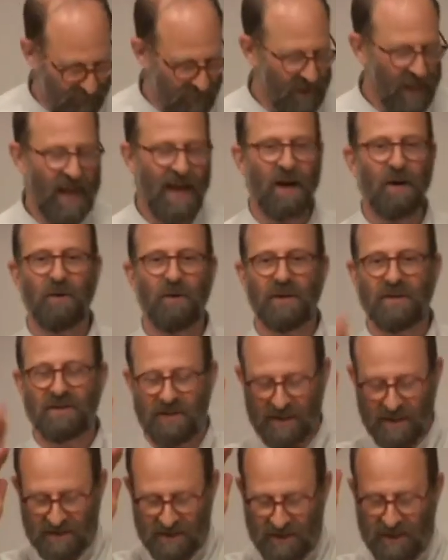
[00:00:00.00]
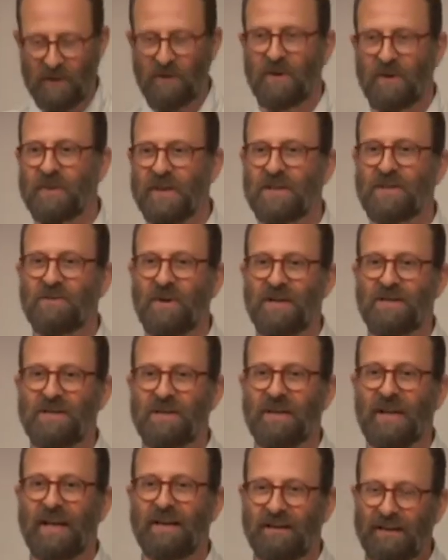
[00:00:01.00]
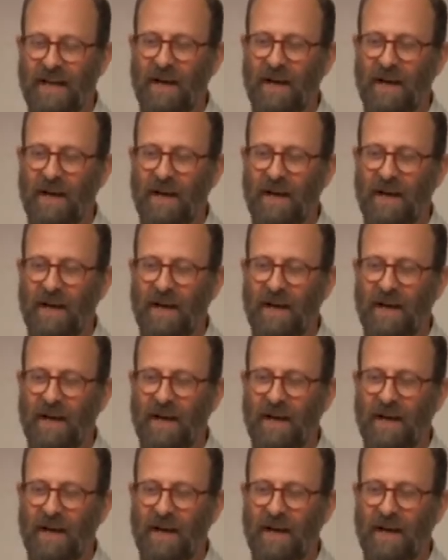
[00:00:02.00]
Now it's another administration later.